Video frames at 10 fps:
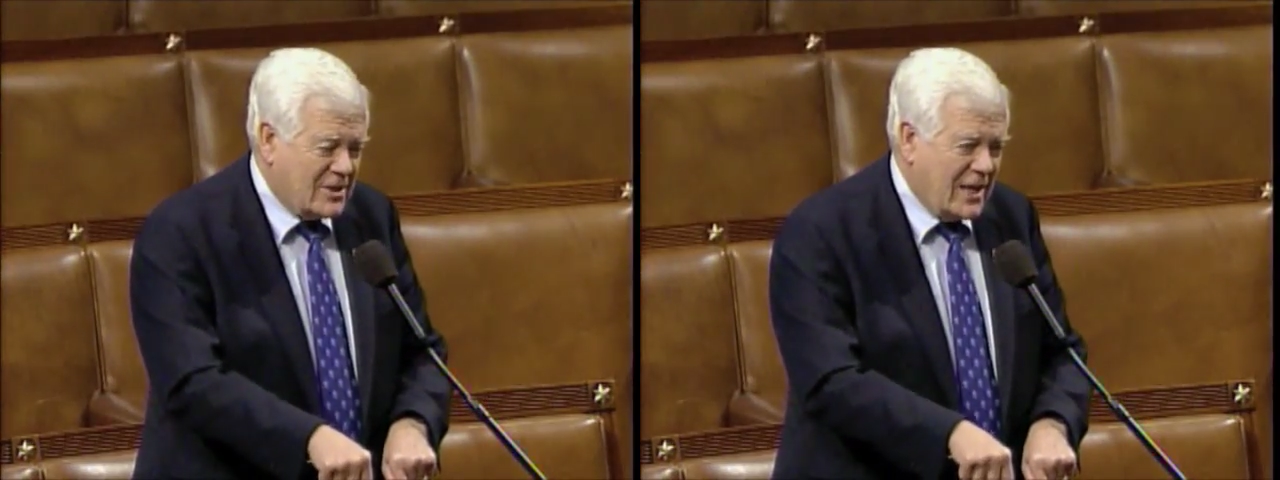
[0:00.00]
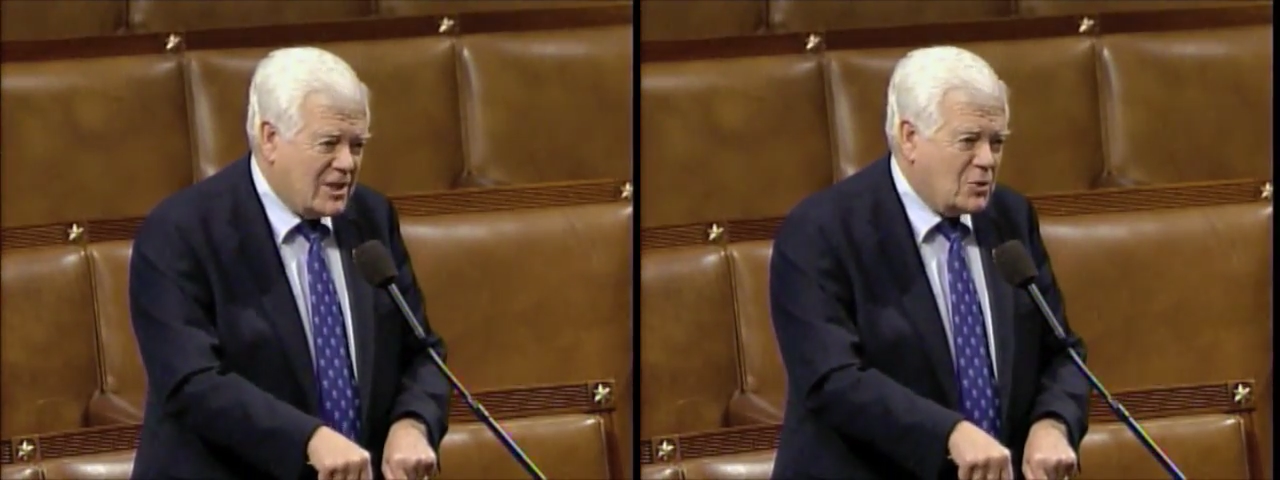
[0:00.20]

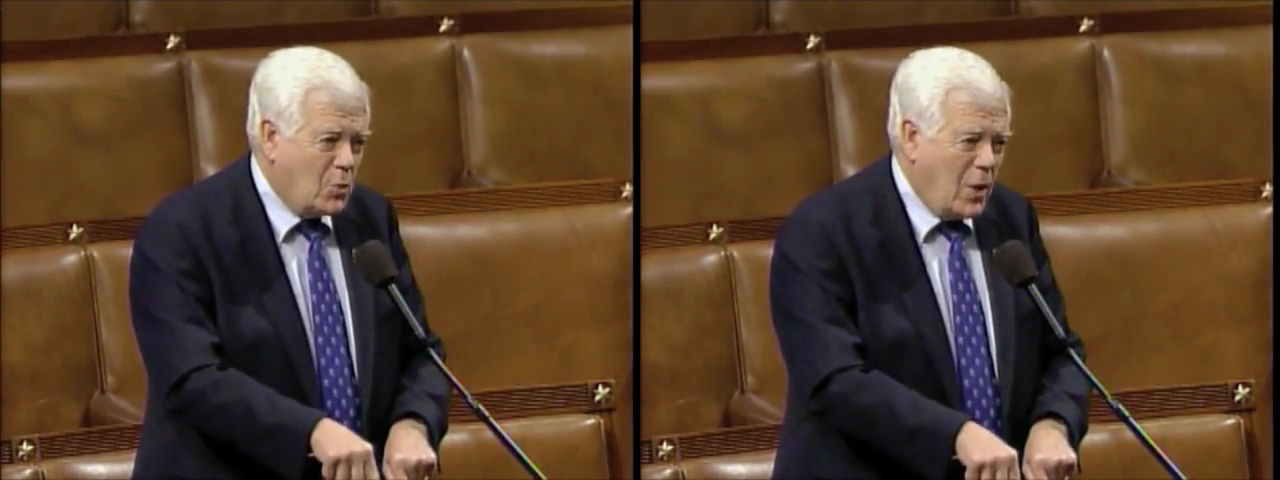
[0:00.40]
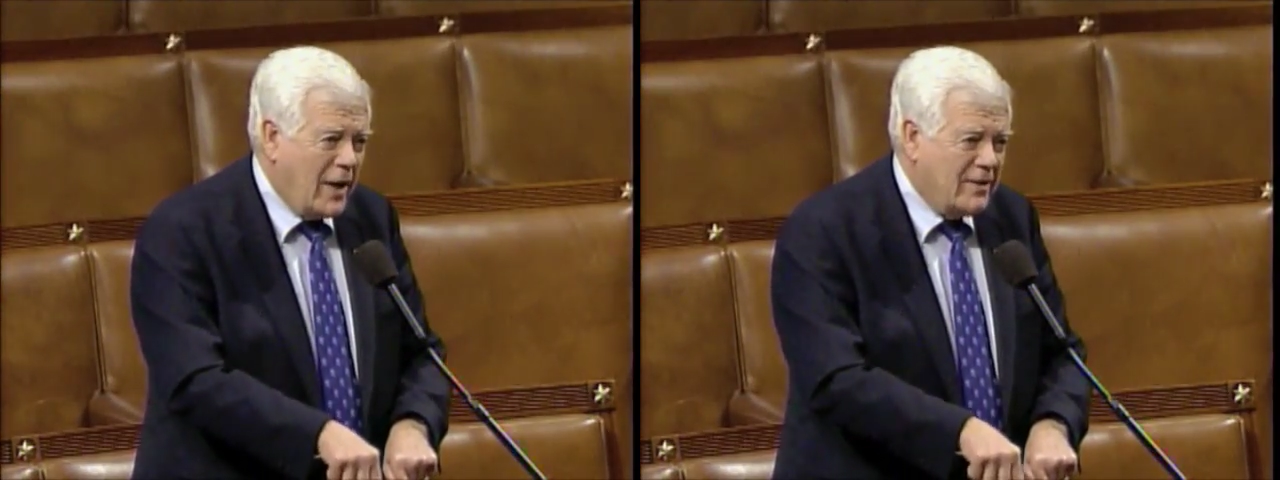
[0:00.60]
That's
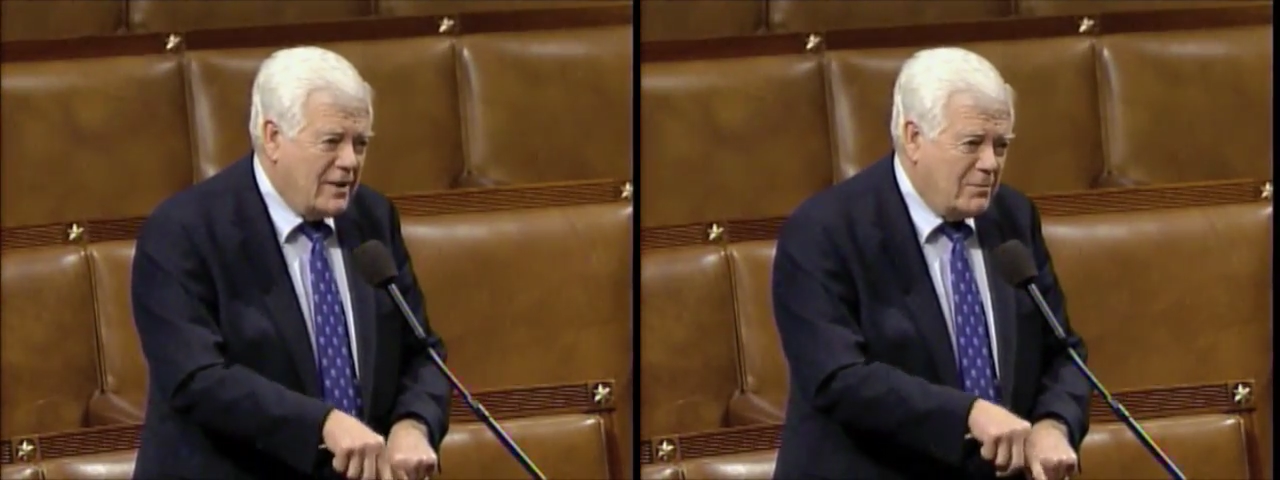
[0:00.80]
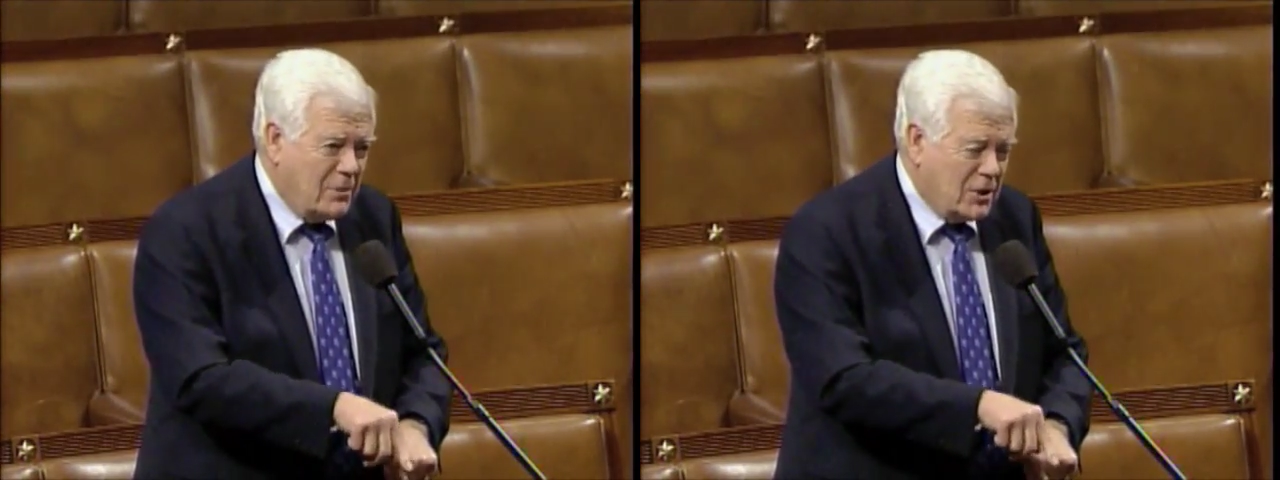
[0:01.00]
why
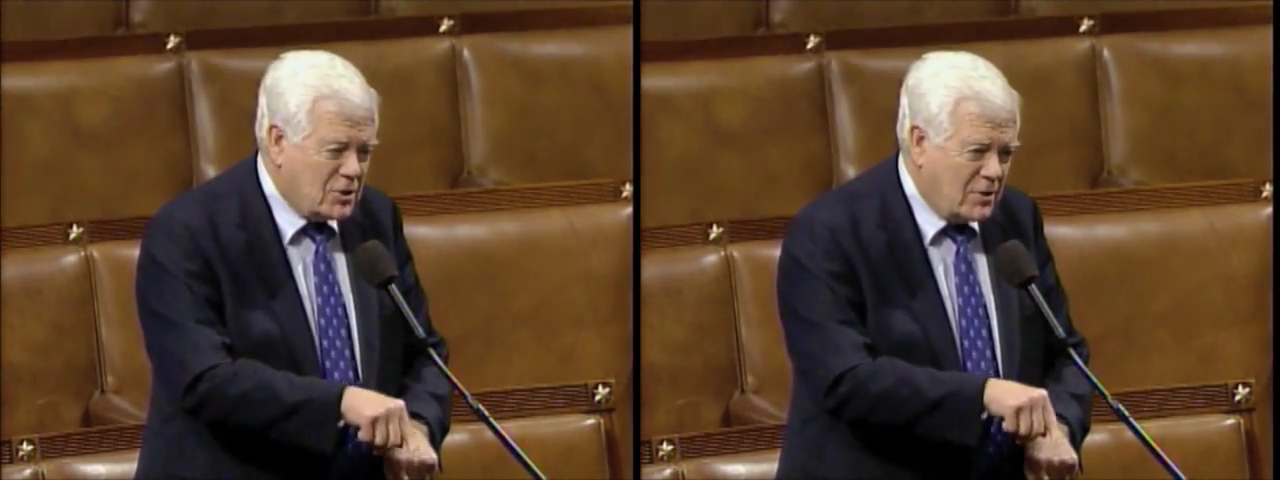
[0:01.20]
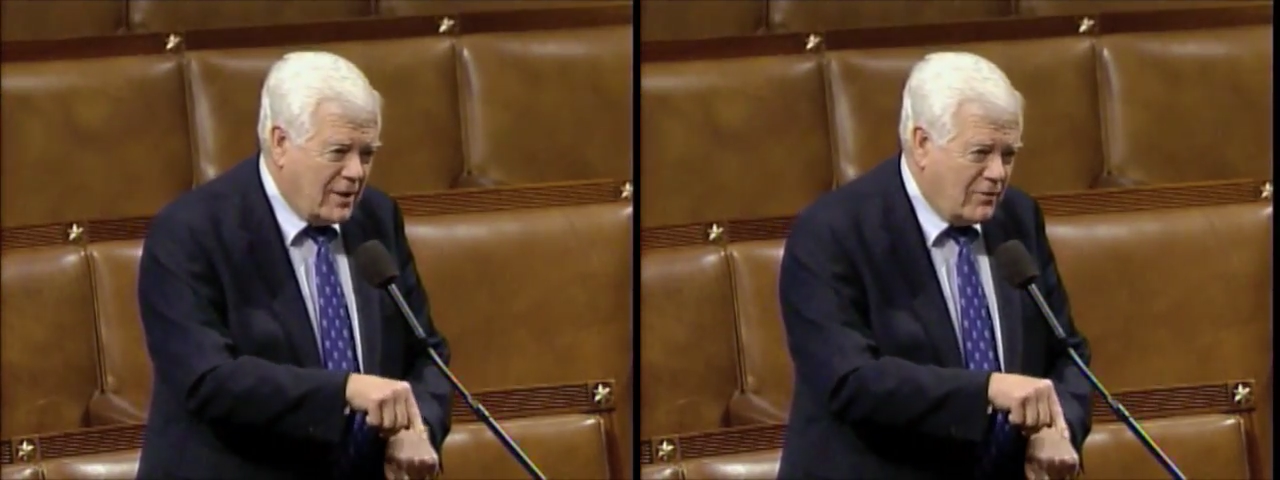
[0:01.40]
the
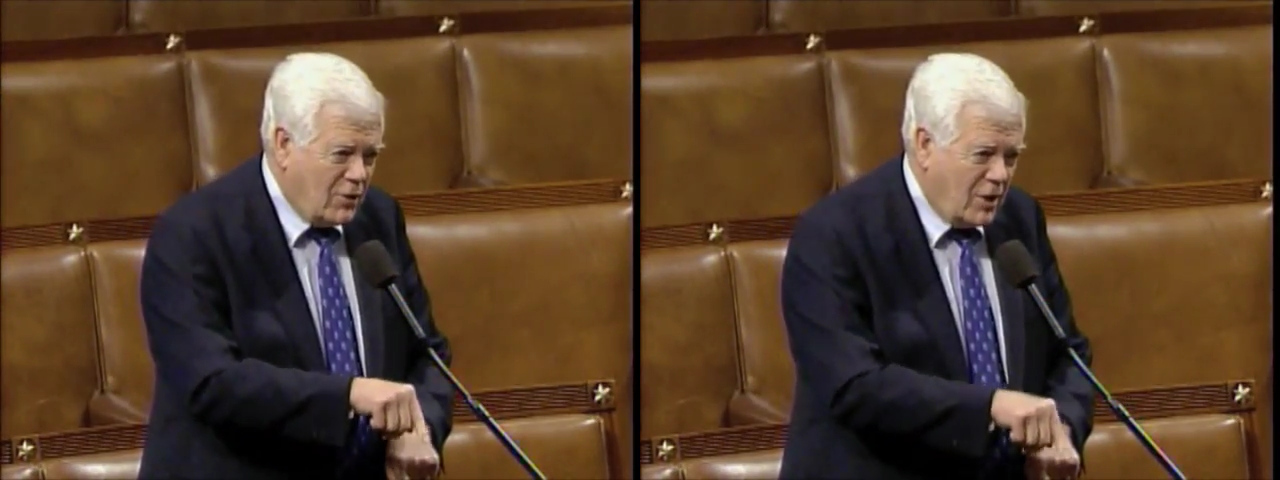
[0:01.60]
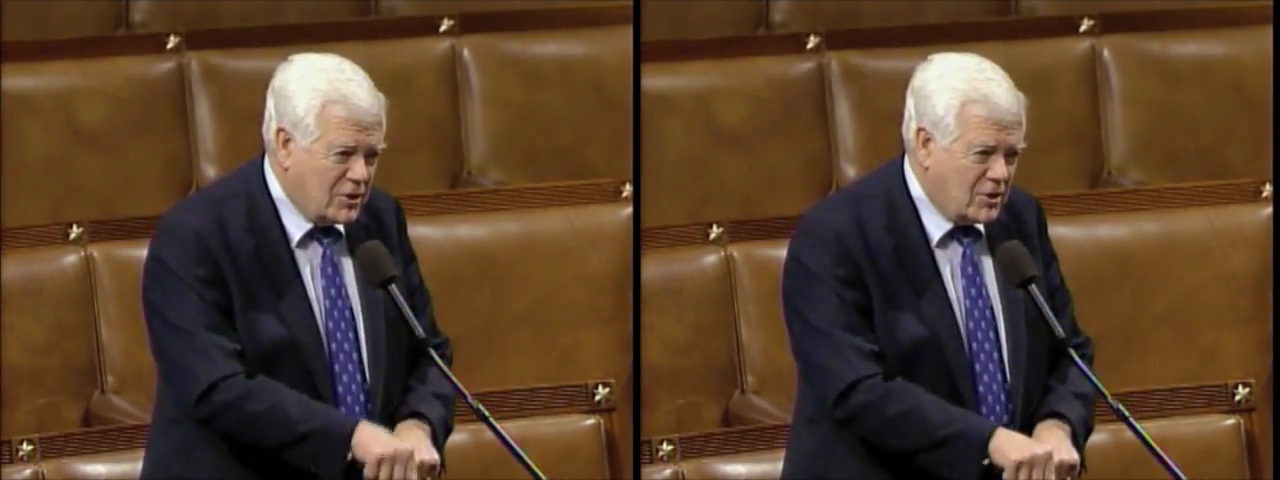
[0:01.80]
administrative
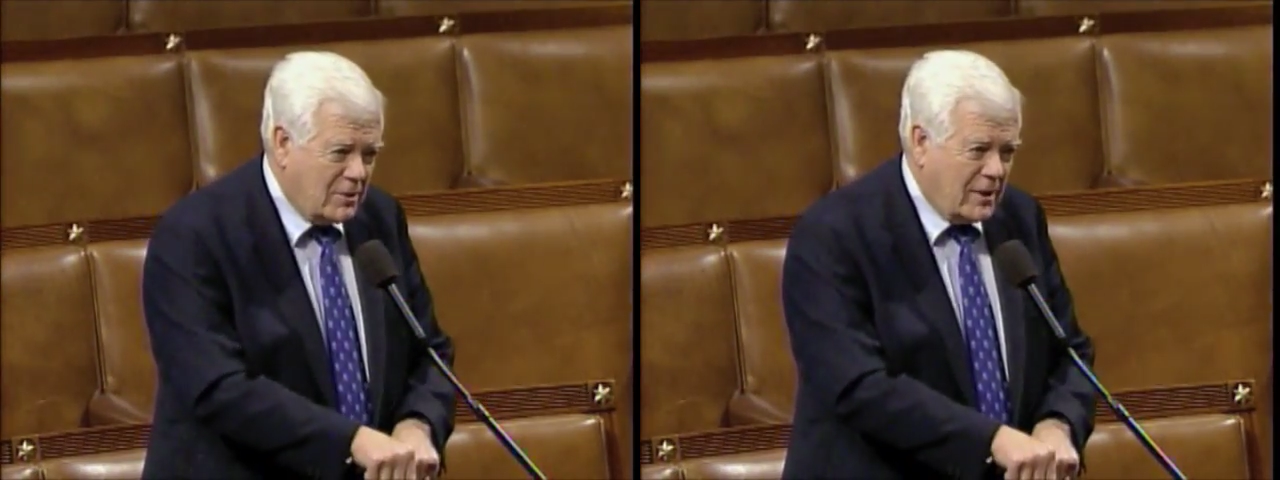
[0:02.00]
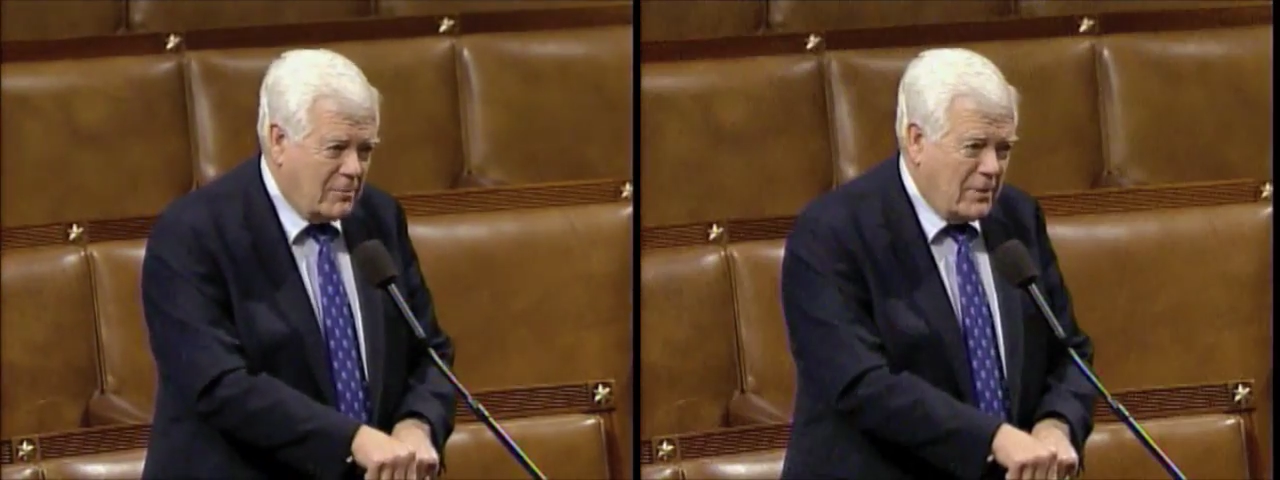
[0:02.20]
costs
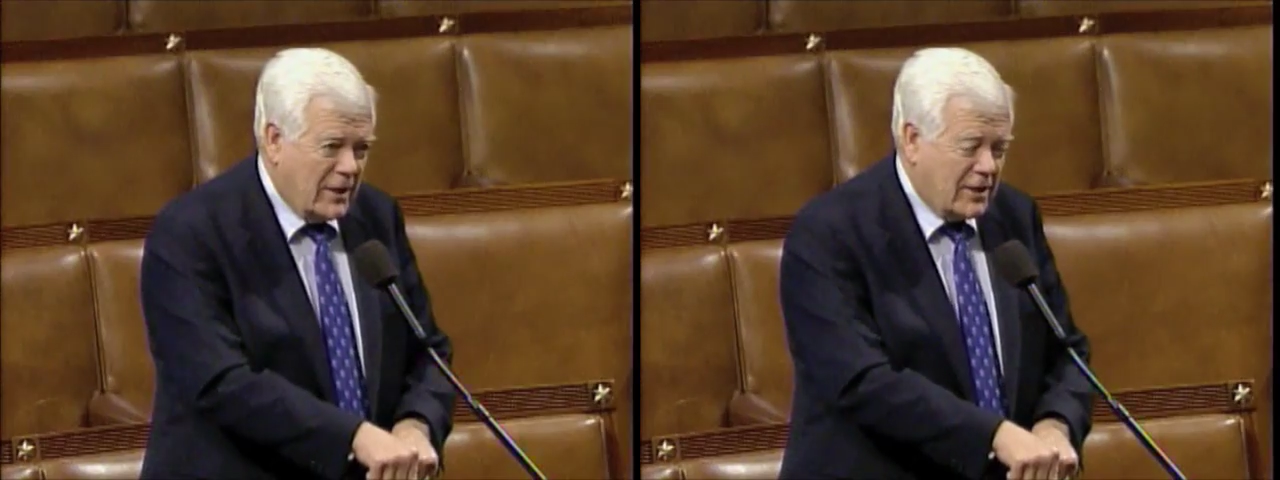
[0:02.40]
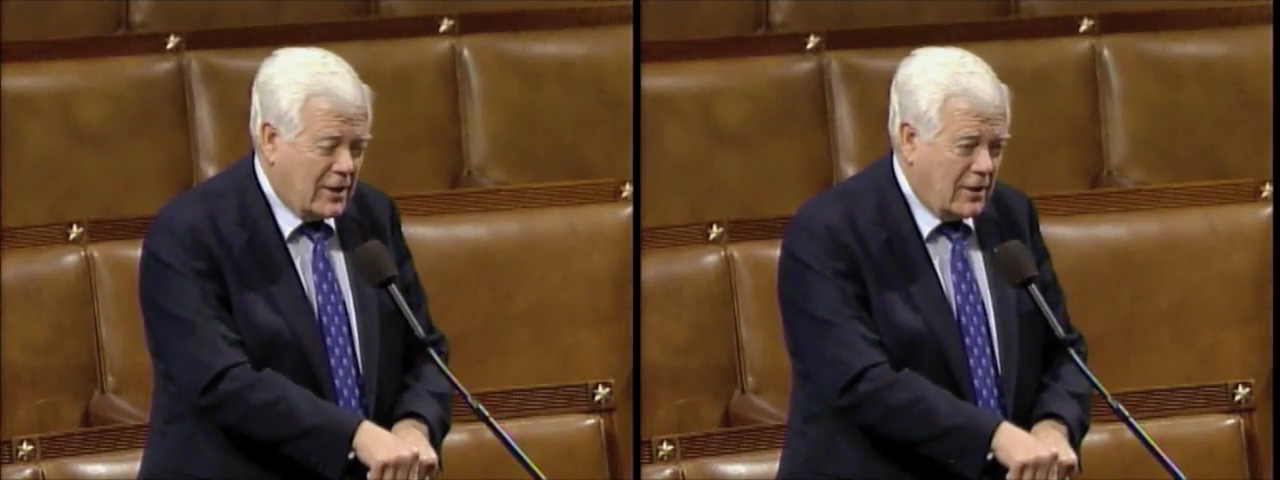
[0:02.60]
in
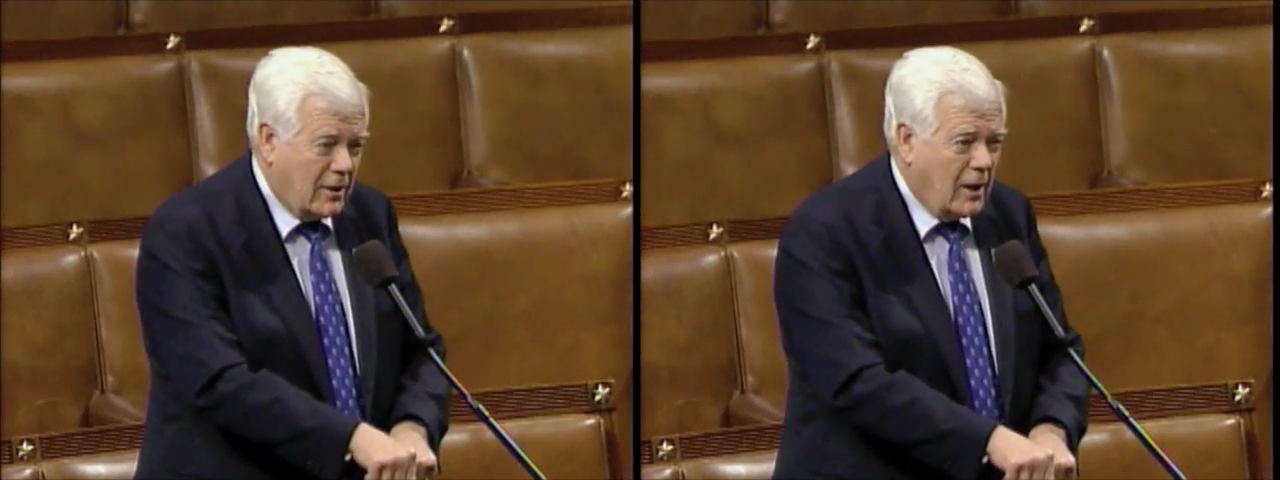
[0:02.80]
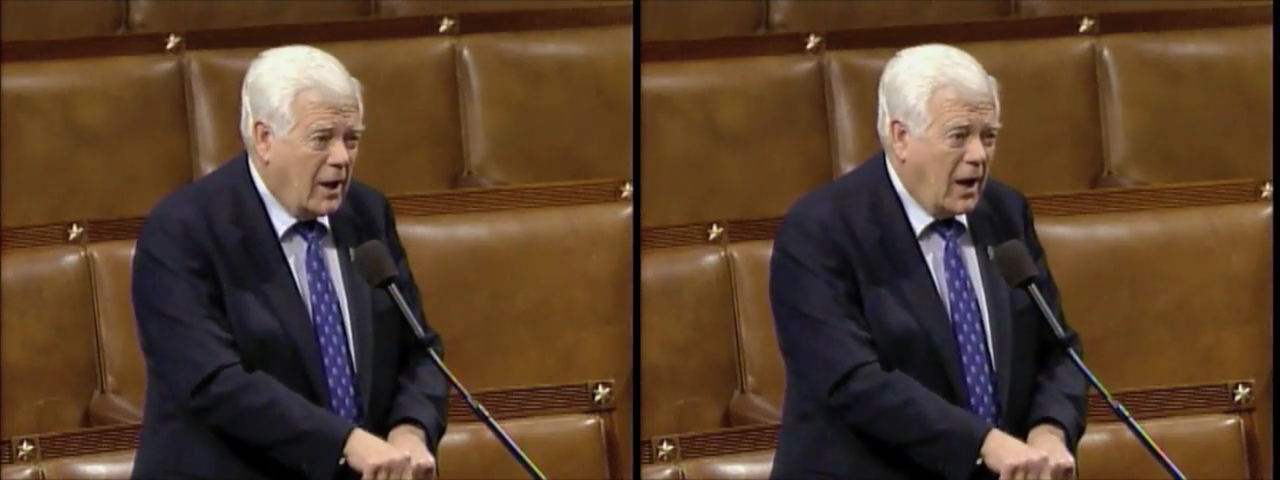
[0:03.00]
Medicare